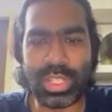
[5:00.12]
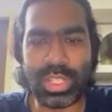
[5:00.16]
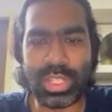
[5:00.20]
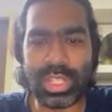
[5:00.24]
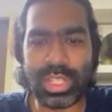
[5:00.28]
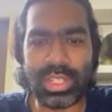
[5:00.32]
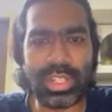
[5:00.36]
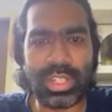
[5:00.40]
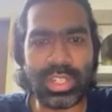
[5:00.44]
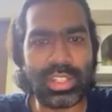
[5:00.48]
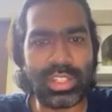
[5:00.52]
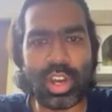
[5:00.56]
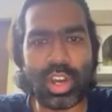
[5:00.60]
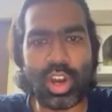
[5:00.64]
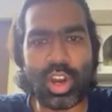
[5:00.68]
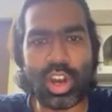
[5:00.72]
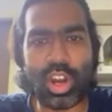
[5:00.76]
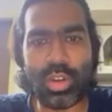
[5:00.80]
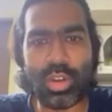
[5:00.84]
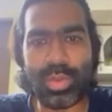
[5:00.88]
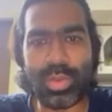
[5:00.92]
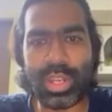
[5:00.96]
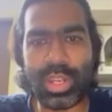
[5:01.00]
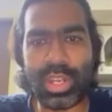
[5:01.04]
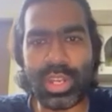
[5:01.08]
thing that's the
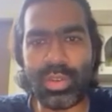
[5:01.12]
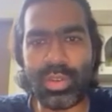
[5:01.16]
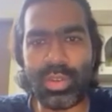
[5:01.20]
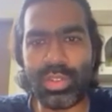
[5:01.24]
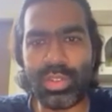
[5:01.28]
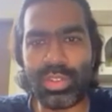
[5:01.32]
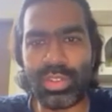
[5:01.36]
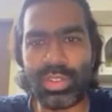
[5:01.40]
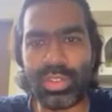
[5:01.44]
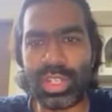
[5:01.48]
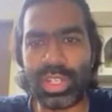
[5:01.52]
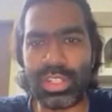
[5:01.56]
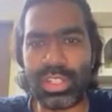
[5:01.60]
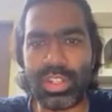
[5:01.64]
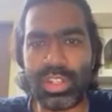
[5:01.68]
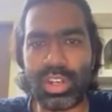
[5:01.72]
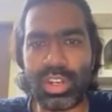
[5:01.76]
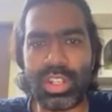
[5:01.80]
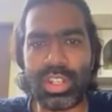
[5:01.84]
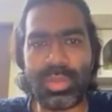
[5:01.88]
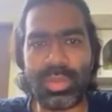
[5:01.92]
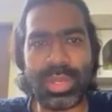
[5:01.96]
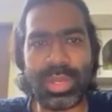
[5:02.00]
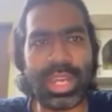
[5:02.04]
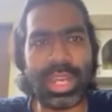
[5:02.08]
odd man out. So that's
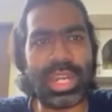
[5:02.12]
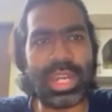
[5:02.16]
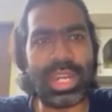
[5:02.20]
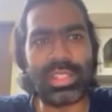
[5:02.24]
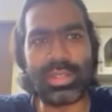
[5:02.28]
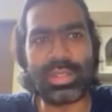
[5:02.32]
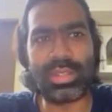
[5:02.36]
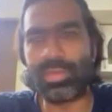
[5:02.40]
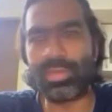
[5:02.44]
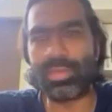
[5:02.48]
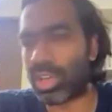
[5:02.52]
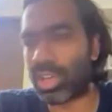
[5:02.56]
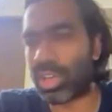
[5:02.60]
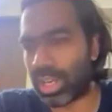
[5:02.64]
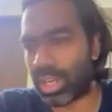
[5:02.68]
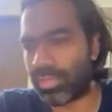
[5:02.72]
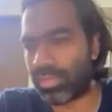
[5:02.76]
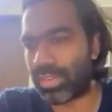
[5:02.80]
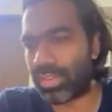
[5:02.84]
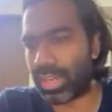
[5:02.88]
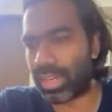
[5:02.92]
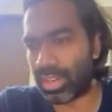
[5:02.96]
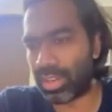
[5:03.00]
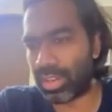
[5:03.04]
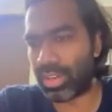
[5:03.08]
not the mechanism for heart
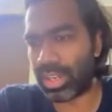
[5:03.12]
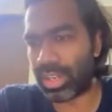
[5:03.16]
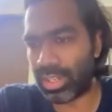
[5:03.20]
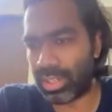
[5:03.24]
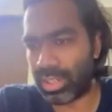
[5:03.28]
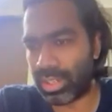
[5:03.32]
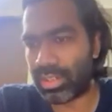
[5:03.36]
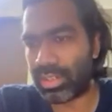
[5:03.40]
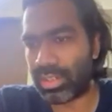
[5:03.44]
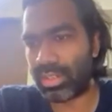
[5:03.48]
failure, right?